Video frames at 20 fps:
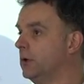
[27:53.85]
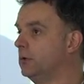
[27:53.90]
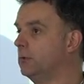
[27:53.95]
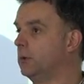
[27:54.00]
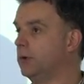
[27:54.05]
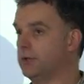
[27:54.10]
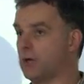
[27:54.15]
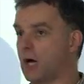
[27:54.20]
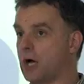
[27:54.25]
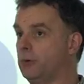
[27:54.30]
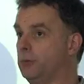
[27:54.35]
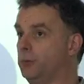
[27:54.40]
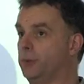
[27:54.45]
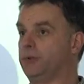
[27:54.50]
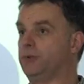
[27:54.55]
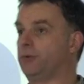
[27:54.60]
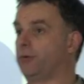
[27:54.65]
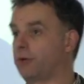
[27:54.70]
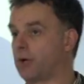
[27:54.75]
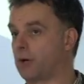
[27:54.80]
We know
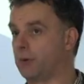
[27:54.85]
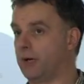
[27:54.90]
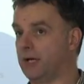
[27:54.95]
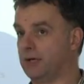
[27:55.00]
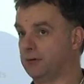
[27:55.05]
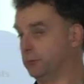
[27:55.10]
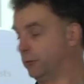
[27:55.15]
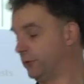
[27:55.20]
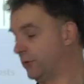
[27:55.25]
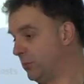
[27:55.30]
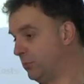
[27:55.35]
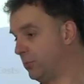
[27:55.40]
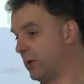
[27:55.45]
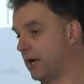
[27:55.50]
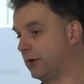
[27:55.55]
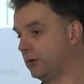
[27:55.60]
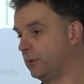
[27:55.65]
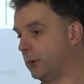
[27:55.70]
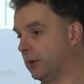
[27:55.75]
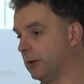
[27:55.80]
we just go in for a
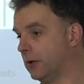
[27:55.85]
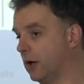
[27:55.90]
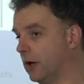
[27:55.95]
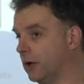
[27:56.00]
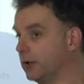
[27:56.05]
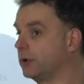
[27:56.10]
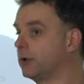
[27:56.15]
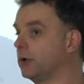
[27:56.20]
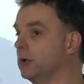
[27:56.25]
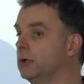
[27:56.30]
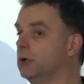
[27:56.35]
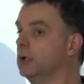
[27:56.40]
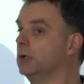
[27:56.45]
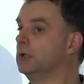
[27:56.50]
brand we like,